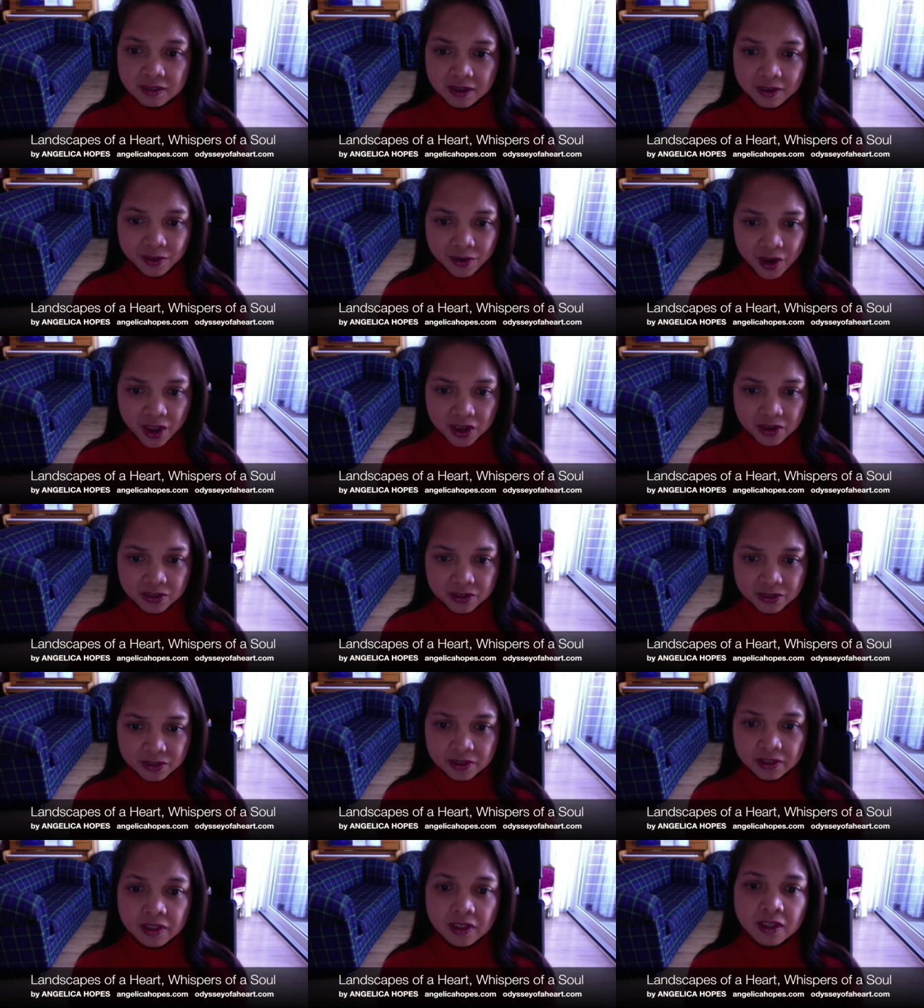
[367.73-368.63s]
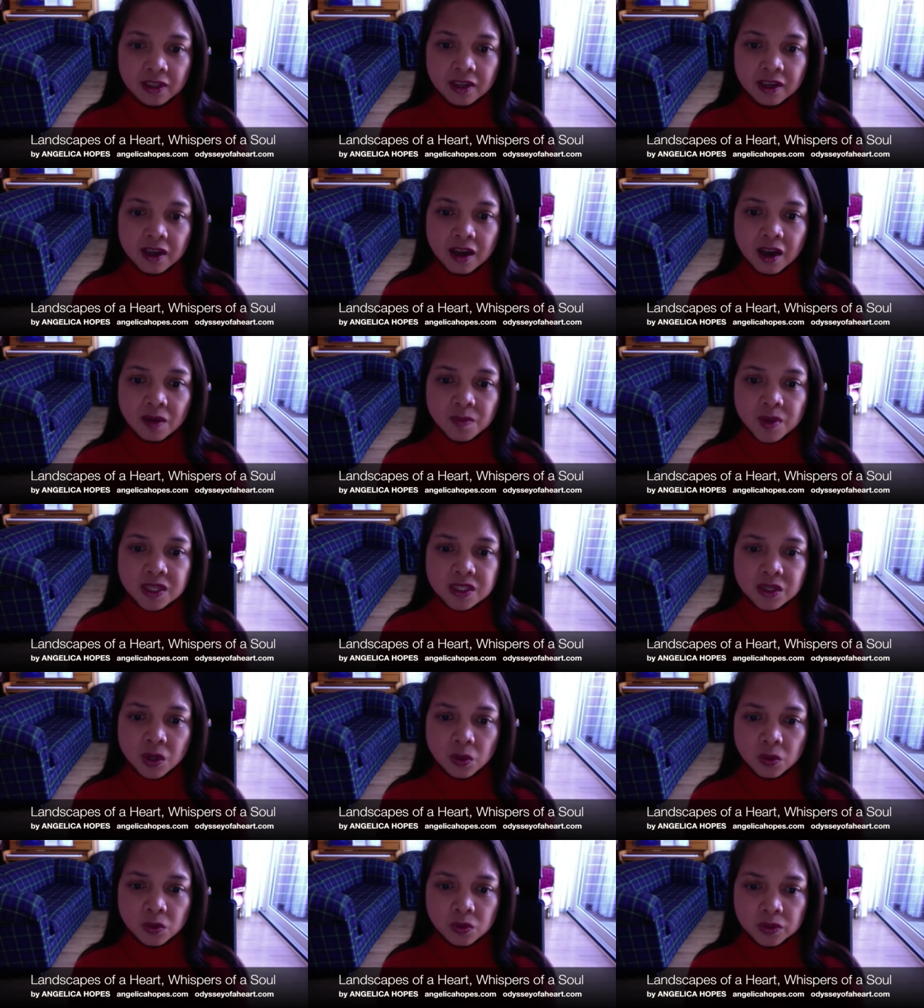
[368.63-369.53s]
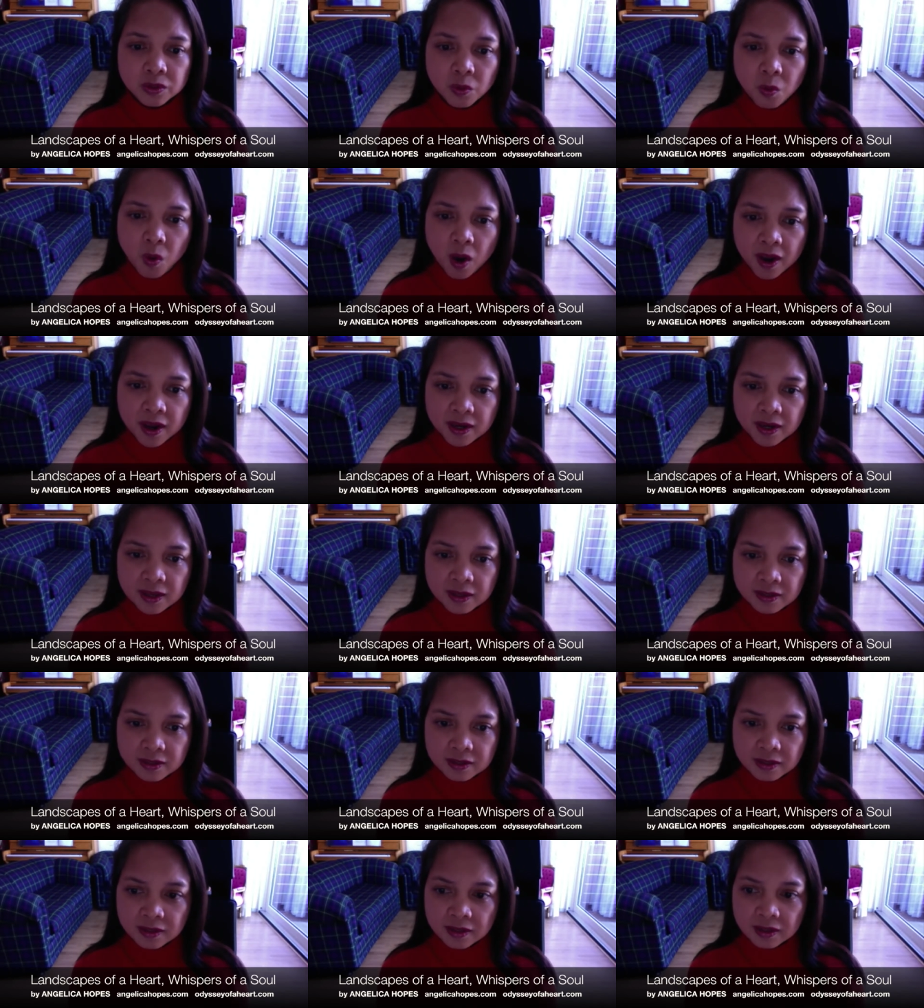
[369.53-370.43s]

her anger, amidst all the whining.